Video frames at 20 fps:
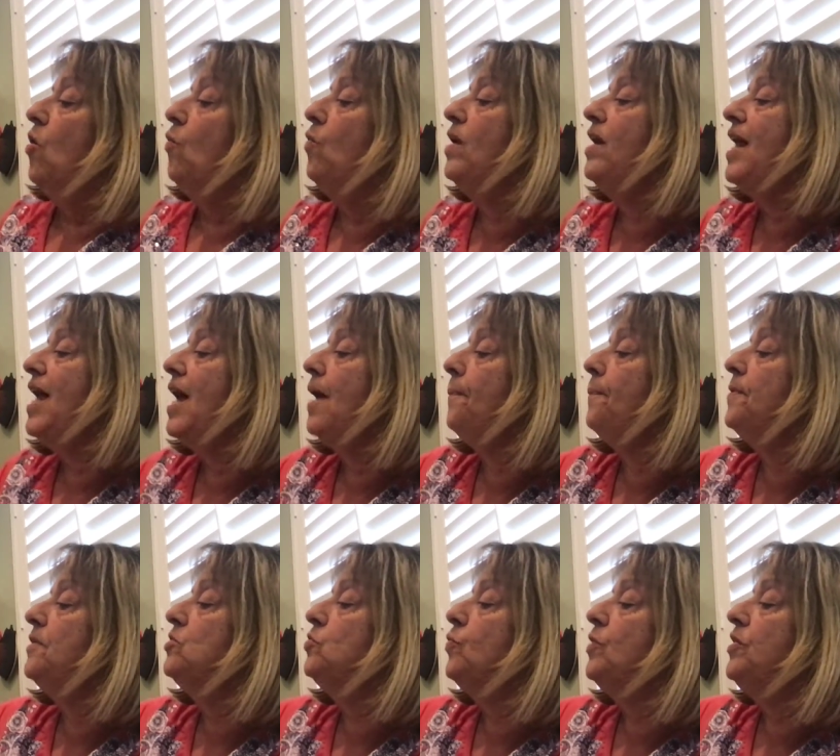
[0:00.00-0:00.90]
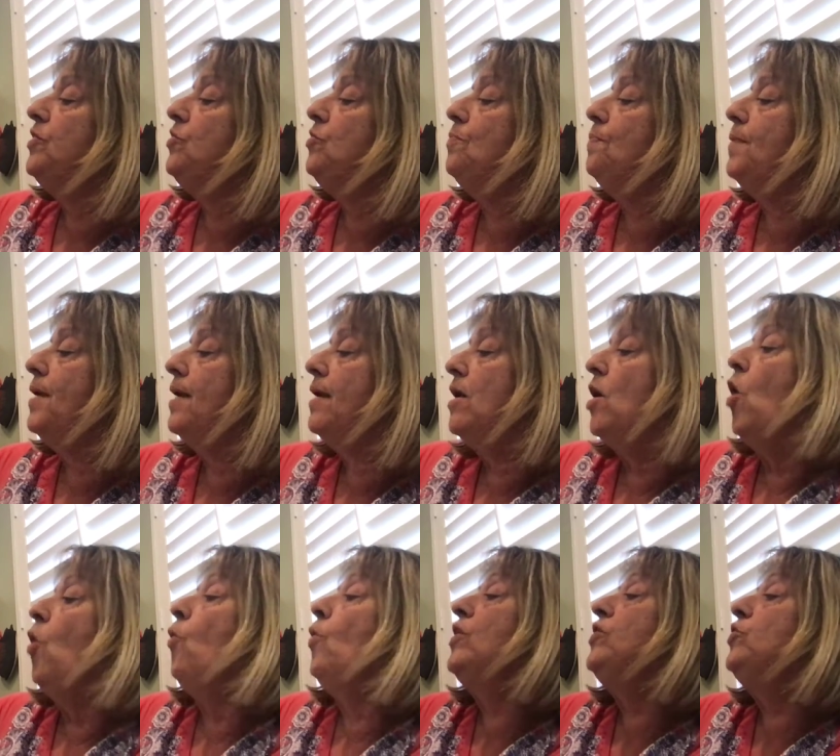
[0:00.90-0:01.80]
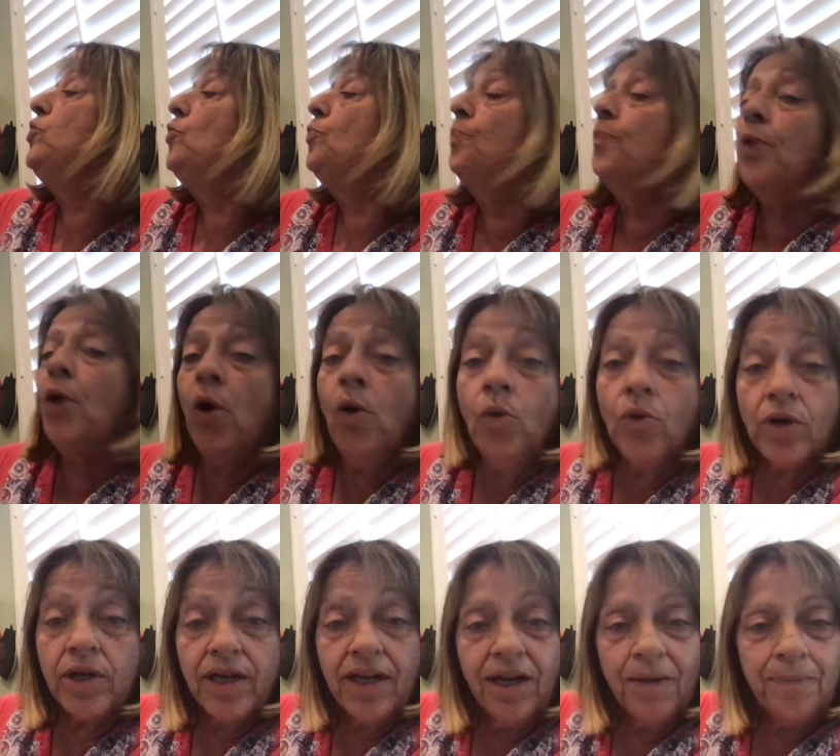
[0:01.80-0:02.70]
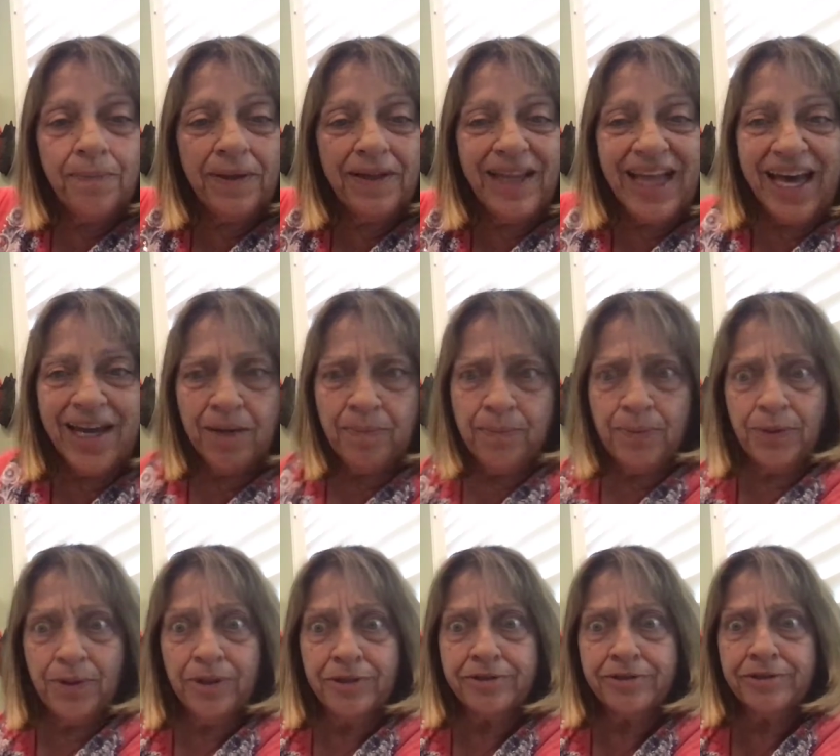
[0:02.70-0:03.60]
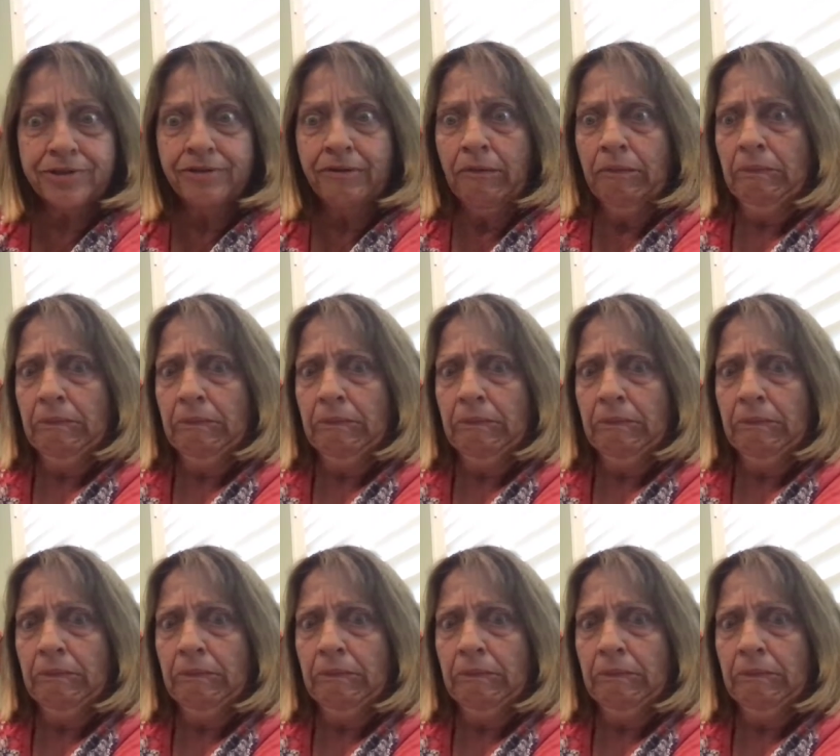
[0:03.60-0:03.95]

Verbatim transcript: What happens when you make, when you poke a platypus?